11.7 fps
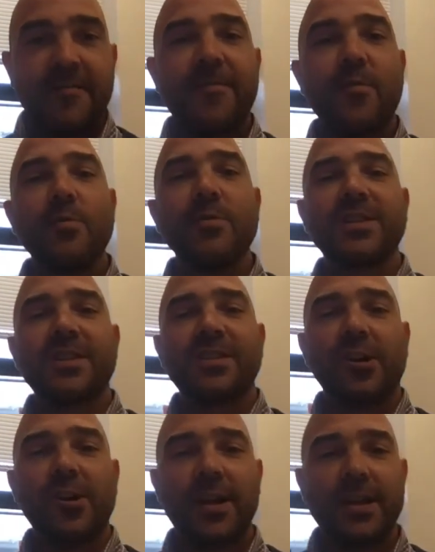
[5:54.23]
4 is to
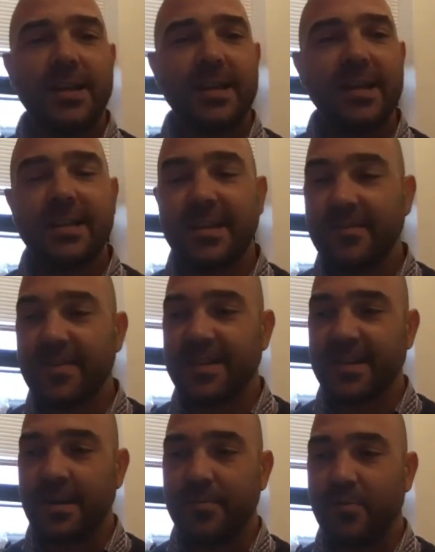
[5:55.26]
target the needs of a
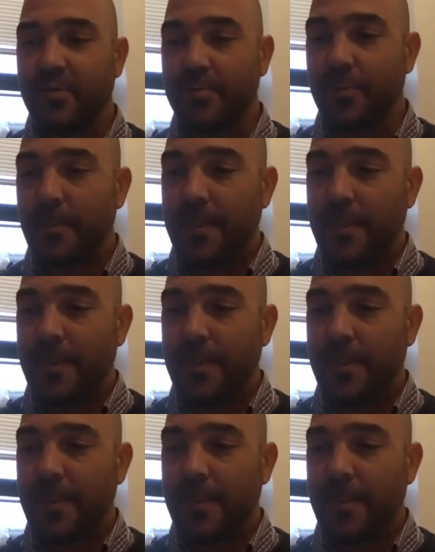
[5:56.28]
subgroup.